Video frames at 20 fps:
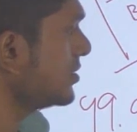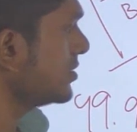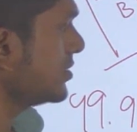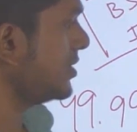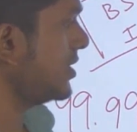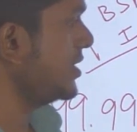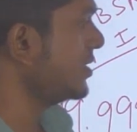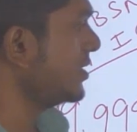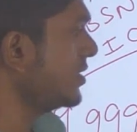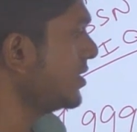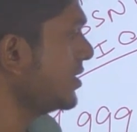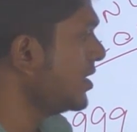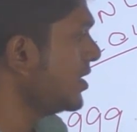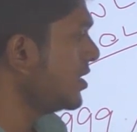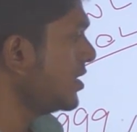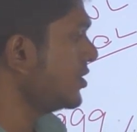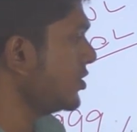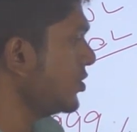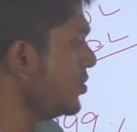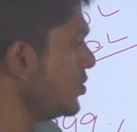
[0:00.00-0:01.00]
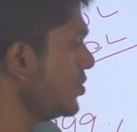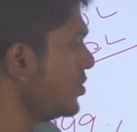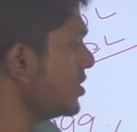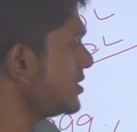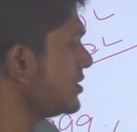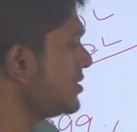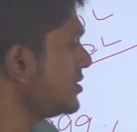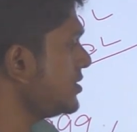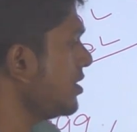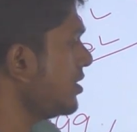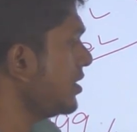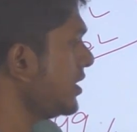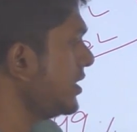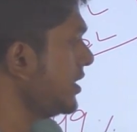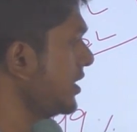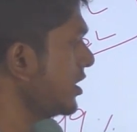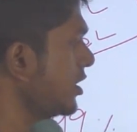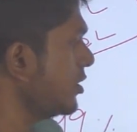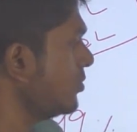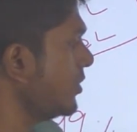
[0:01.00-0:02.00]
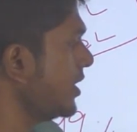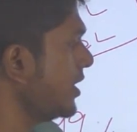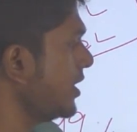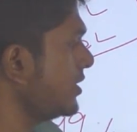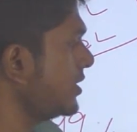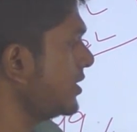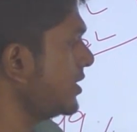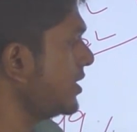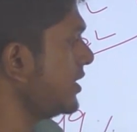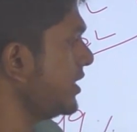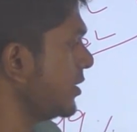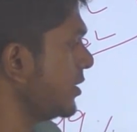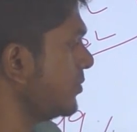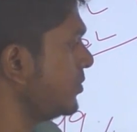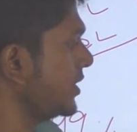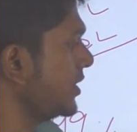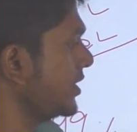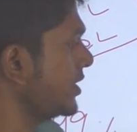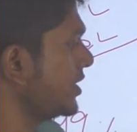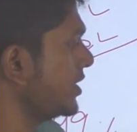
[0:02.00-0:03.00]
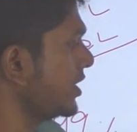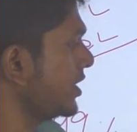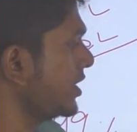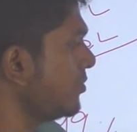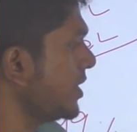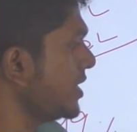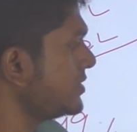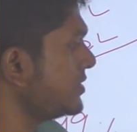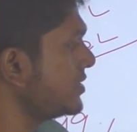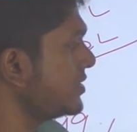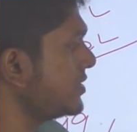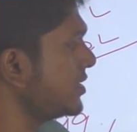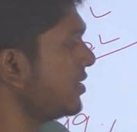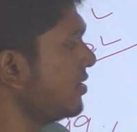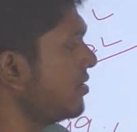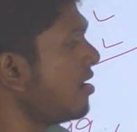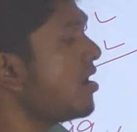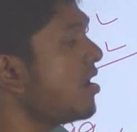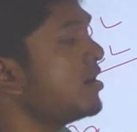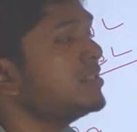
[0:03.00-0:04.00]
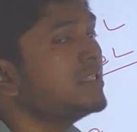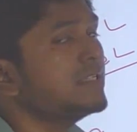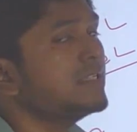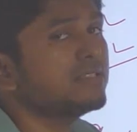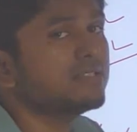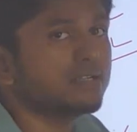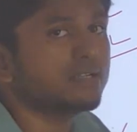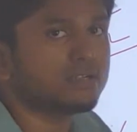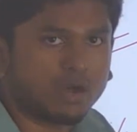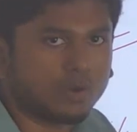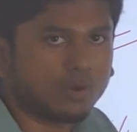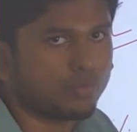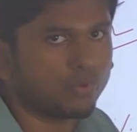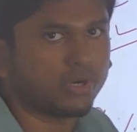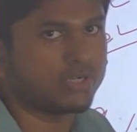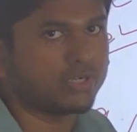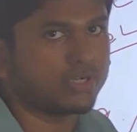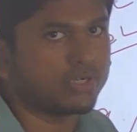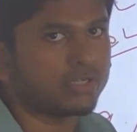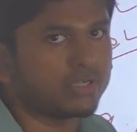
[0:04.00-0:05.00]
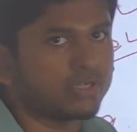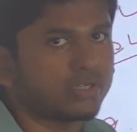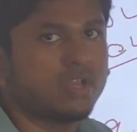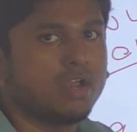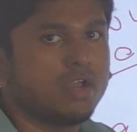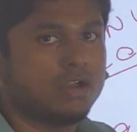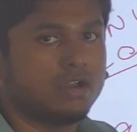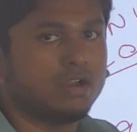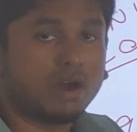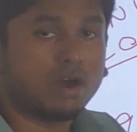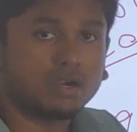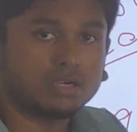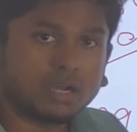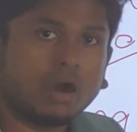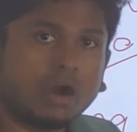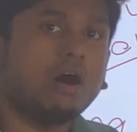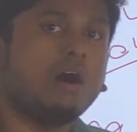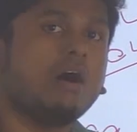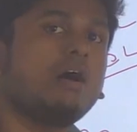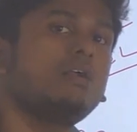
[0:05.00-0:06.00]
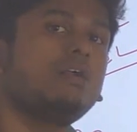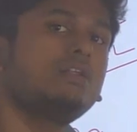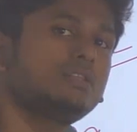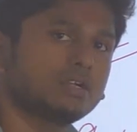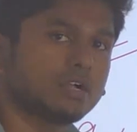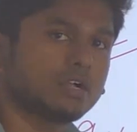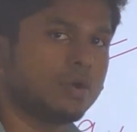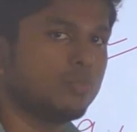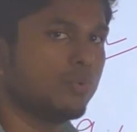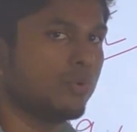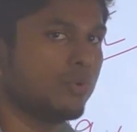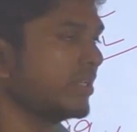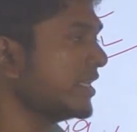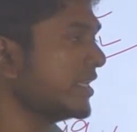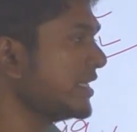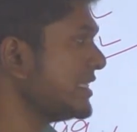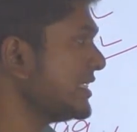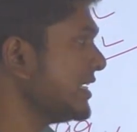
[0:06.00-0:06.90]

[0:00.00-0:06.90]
See, the US dollar denominated debt remains the largest component, not all the component.